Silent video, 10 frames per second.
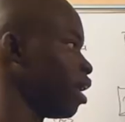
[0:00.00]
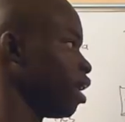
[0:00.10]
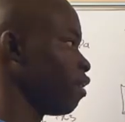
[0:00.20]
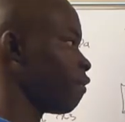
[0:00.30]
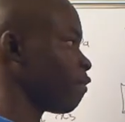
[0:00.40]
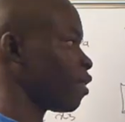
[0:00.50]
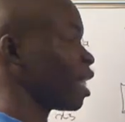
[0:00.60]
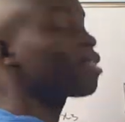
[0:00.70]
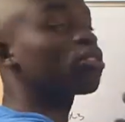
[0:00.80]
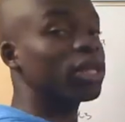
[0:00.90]
If
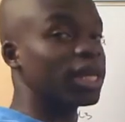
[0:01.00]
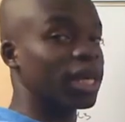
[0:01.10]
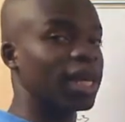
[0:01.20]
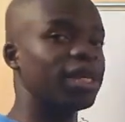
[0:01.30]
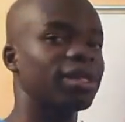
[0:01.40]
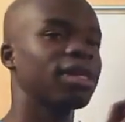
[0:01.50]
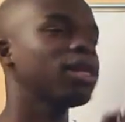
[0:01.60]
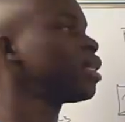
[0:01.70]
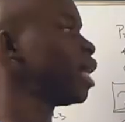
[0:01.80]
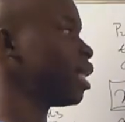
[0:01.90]
that's not the case,
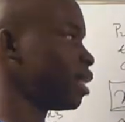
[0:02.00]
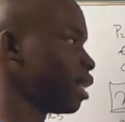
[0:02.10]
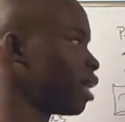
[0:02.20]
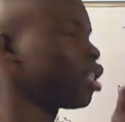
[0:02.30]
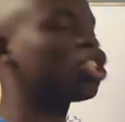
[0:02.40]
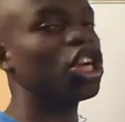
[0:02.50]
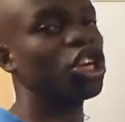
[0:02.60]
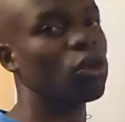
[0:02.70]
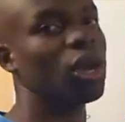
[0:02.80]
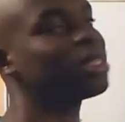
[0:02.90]
then
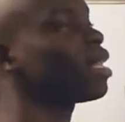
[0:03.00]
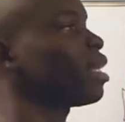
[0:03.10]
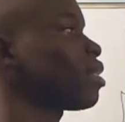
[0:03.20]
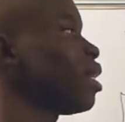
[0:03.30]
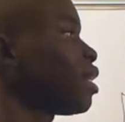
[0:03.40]
recheck your answers.